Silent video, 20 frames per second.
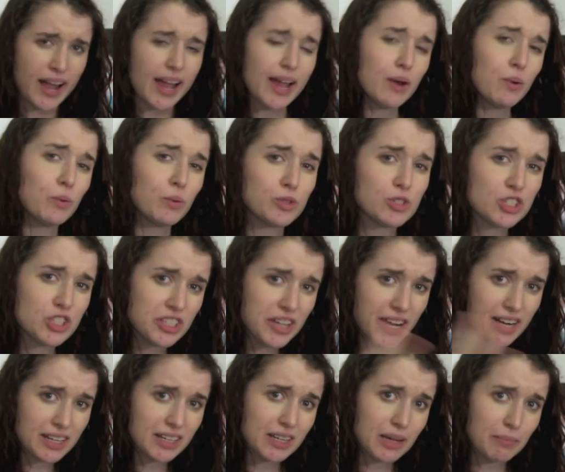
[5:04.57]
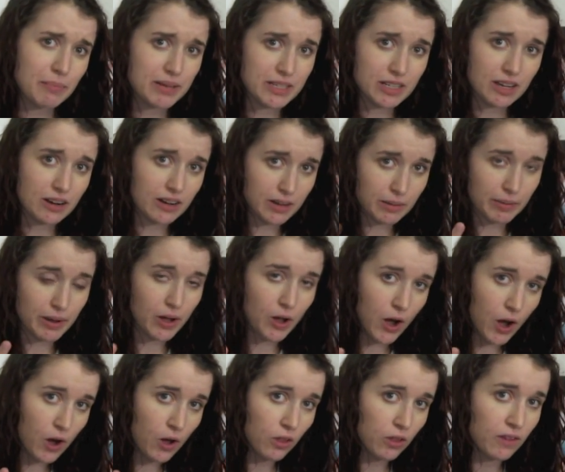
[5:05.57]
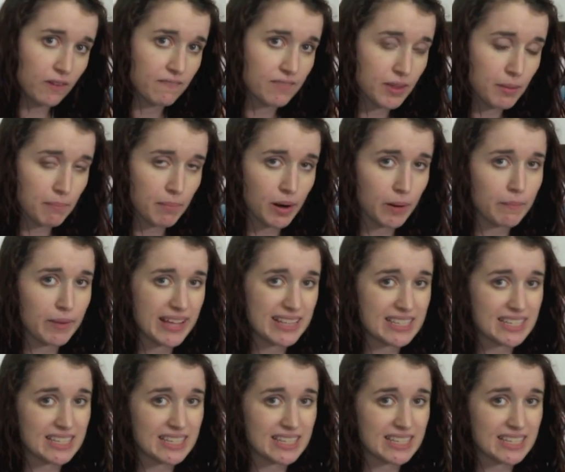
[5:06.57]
and we'll chat it up and talk about all of the mermaid